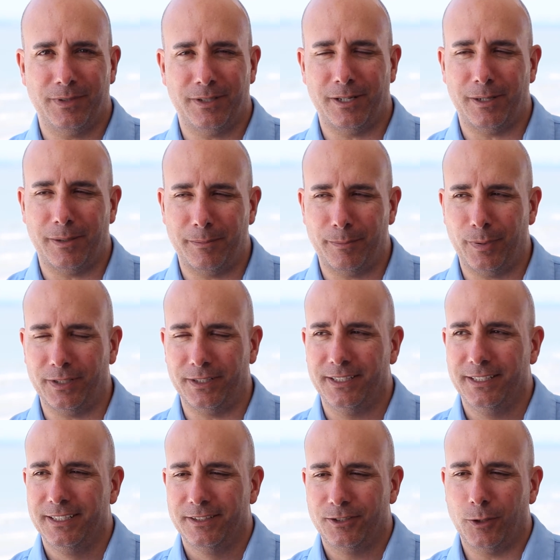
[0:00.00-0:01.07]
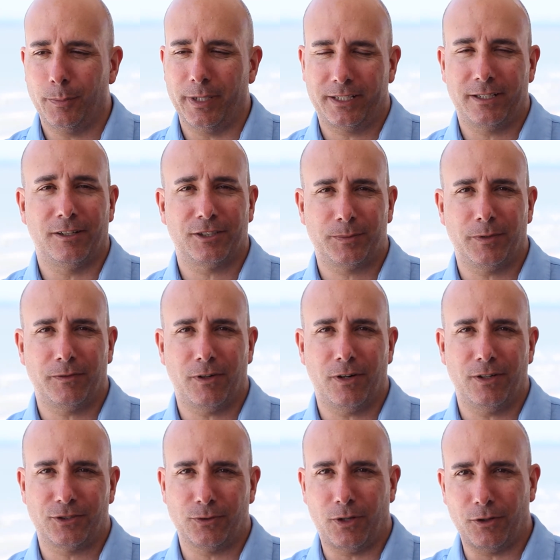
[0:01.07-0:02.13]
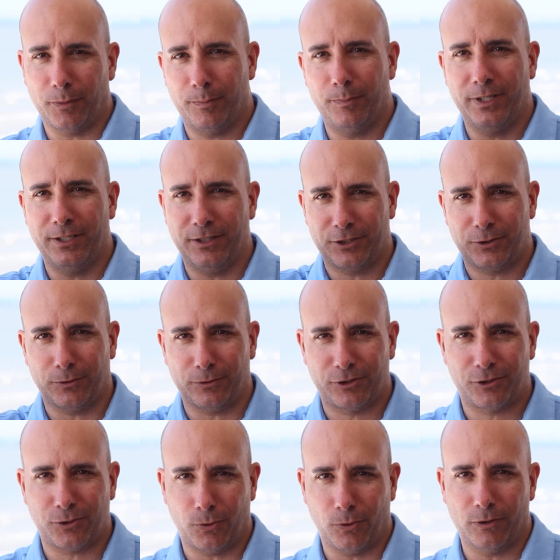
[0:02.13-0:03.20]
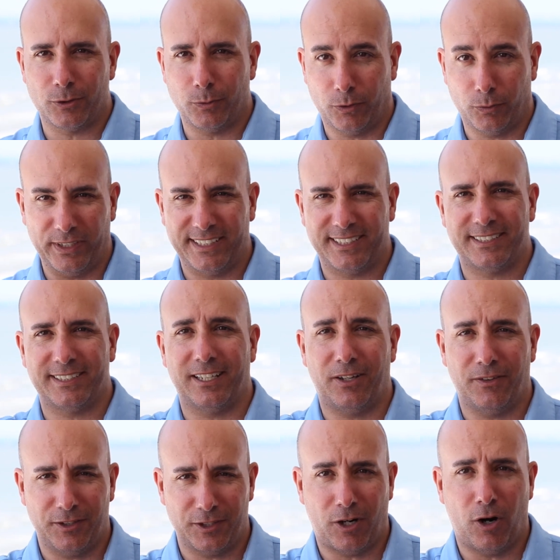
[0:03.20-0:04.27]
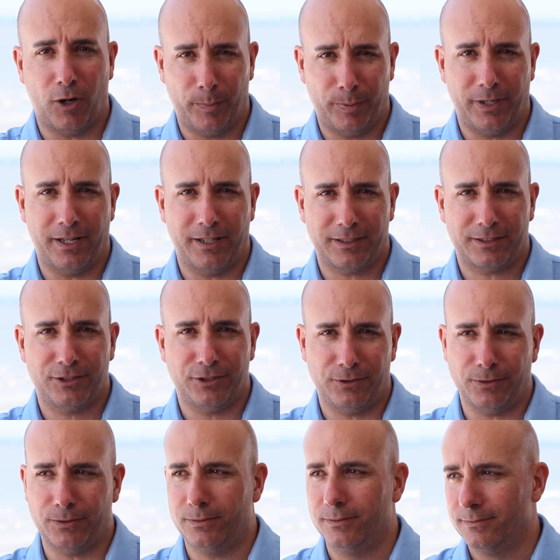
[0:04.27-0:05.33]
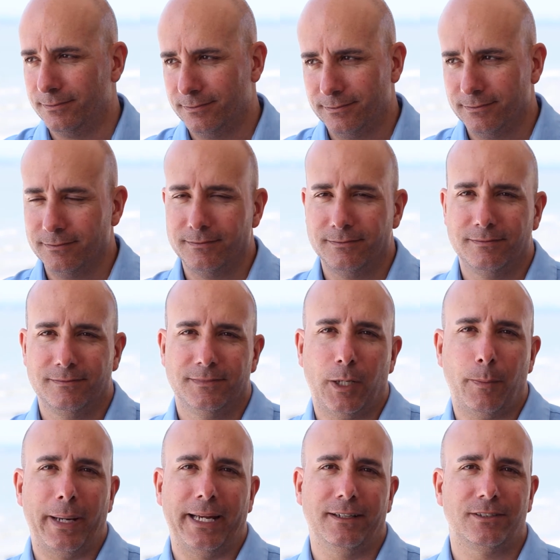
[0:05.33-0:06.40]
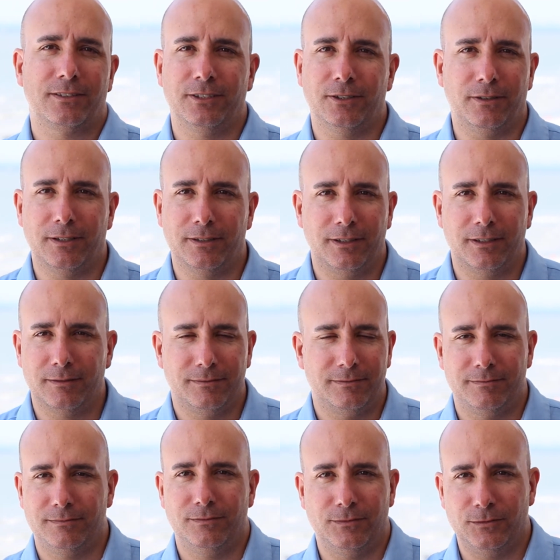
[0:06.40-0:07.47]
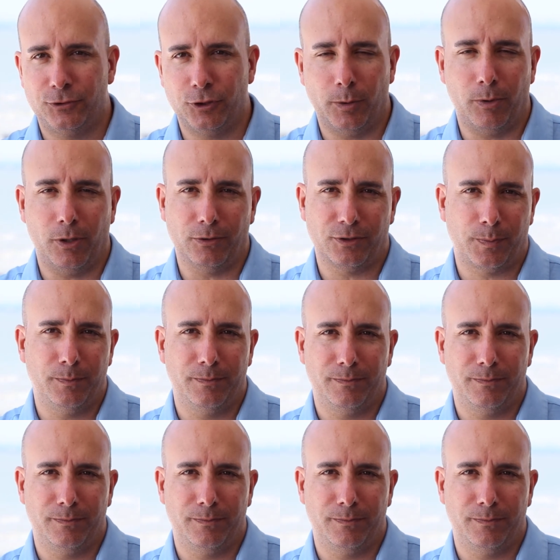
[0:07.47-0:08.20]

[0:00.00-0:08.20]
but they're a big customer of ours. So all their industrial stores will resell our product to a maintenance, a Joe Blow's